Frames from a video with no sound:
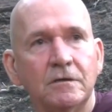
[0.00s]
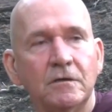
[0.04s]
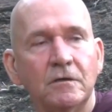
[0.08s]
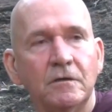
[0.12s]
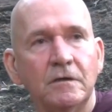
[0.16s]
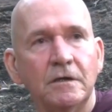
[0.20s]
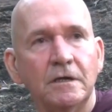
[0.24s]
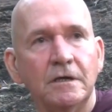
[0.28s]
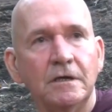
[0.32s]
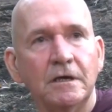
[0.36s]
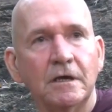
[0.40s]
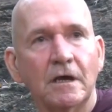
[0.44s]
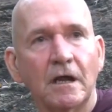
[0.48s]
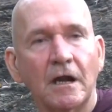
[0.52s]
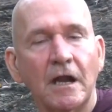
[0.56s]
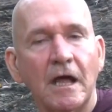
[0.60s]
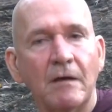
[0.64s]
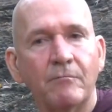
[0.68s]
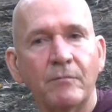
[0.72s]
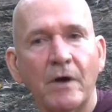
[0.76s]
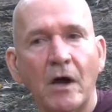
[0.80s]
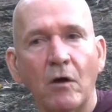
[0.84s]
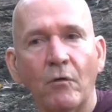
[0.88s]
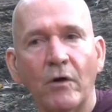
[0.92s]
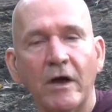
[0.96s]
to the
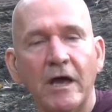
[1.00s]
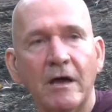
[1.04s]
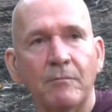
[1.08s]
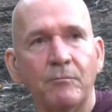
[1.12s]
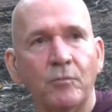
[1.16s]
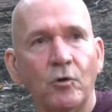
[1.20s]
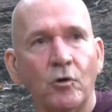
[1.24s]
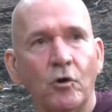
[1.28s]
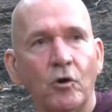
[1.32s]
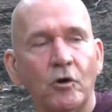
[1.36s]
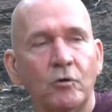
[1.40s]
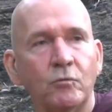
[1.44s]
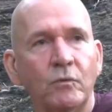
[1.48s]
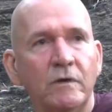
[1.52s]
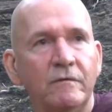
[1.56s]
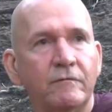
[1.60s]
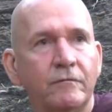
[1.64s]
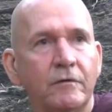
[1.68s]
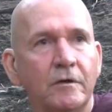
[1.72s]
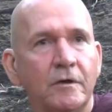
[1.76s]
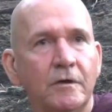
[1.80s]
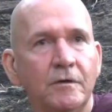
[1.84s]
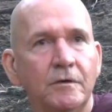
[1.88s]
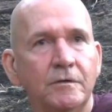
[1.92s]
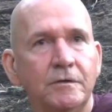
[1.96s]
Colombo airport. We
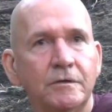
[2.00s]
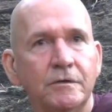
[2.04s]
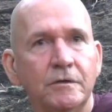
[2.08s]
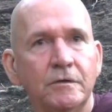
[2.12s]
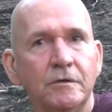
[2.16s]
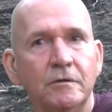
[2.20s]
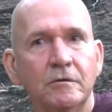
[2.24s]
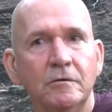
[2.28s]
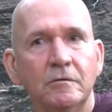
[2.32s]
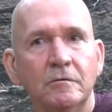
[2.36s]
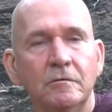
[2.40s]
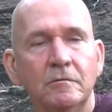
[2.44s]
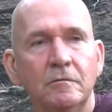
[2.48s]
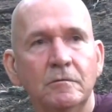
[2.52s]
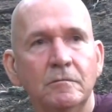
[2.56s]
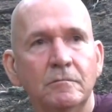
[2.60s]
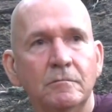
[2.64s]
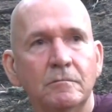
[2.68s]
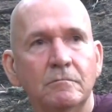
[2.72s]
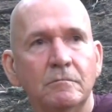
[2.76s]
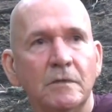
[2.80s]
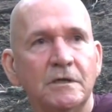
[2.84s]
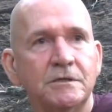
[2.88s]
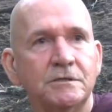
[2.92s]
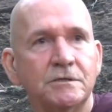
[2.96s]
flew to
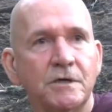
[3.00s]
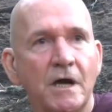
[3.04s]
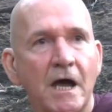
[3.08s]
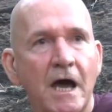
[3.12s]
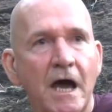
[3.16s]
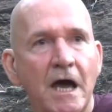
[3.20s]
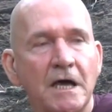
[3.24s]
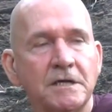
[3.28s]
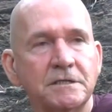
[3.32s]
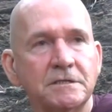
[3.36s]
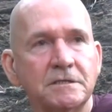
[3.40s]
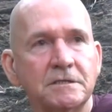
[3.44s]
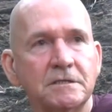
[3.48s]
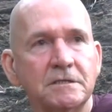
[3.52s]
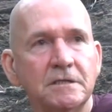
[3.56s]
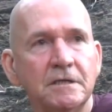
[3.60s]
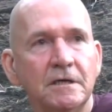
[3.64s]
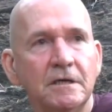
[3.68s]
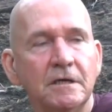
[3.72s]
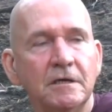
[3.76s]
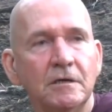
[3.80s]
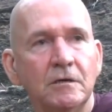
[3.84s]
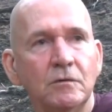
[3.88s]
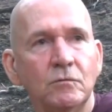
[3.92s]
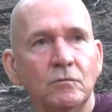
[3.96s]
Madras.
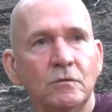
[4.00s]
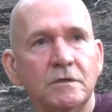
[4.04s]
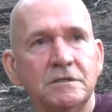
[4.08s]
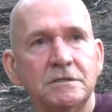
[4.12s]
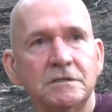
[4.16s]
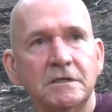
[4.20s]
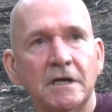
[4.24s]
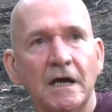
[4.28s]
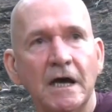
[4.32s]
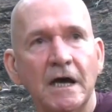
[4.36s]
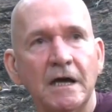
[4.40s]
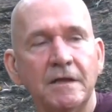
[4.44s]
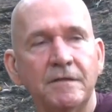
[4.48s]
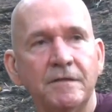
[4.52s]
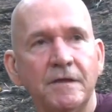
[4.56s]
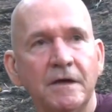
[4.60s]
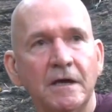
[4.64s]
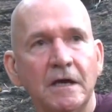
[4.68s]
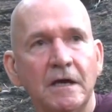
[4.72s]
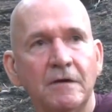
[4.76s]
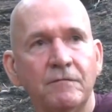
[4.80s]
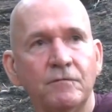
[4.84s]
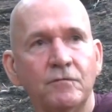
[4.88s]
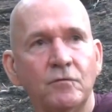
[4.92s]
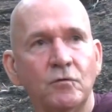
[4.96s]
We stayed
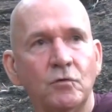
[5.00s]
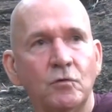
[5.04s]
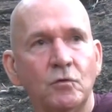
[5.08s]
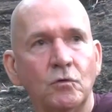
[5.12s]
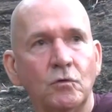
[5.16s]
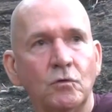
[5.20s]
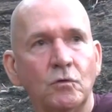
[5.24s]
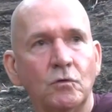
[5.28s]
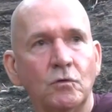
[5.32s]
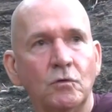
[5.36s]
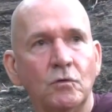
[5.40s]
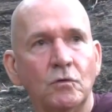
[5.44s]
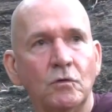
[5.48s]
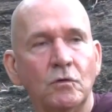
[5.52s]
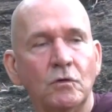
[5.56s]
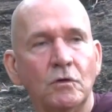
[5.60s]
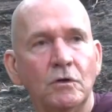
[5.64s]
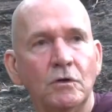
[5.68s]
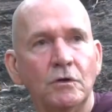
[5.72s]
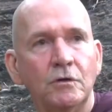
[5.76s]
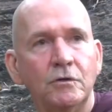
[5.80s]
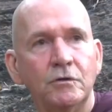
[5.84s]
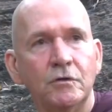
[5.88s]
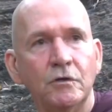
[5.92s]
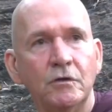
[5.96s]
there for
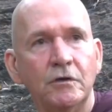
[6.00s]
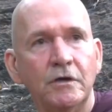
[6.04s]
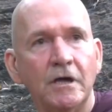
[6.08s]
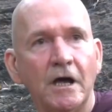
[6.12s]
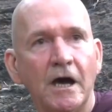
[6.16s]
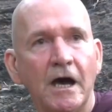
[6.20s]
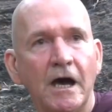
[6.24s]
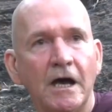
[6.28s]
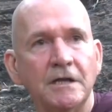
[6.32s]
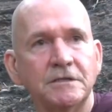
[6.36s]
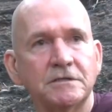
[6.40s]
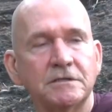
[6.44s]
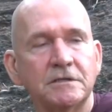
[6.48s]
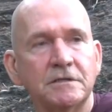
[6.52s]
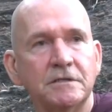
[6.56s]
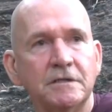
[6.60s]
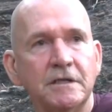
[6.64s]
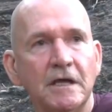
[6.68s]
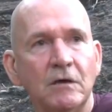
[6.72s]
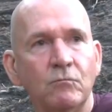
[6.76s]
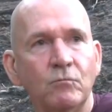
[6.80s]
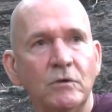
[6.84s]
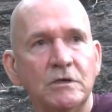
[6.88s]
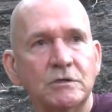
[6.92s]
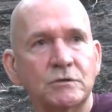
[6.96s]
two nights, and
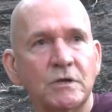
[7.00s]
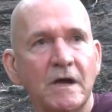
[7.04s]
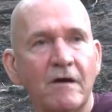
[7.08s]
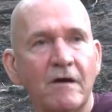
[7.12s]
then we